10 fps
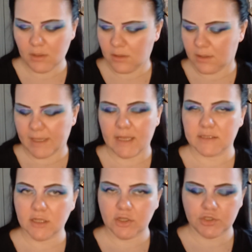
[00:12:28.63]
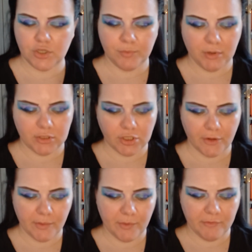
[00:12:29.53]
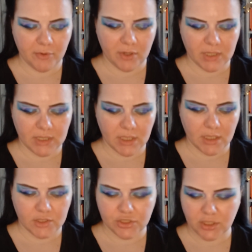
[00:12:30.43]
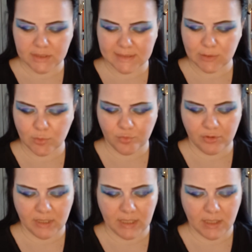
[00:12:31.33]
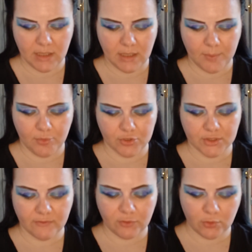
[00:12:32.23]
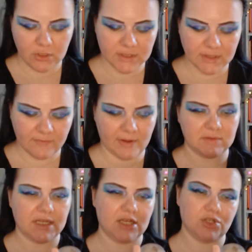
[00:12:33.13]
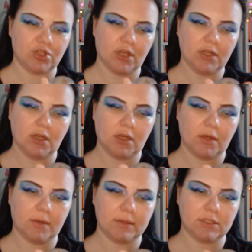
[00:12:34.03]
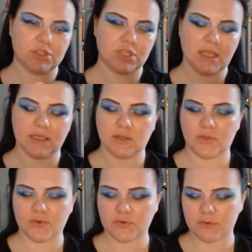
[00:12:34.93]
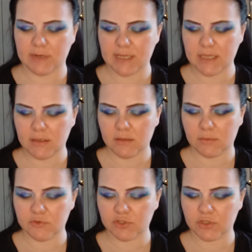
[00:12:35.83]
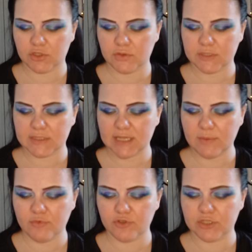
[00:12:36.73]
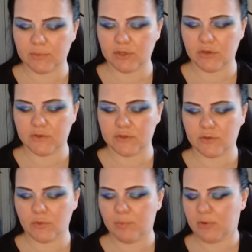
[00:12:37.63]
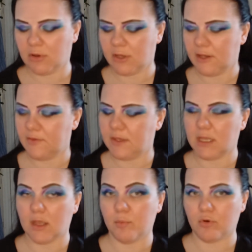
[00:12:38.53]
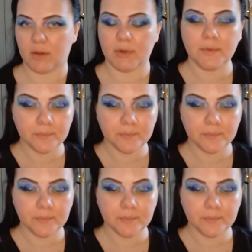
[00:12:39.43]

Okay, it's not new, but I'm going to go in with my Charlotte Tilbury Airbrush Flawless Foundation on the shade 3. I'm just going to use the same brush that we used to apply the primer.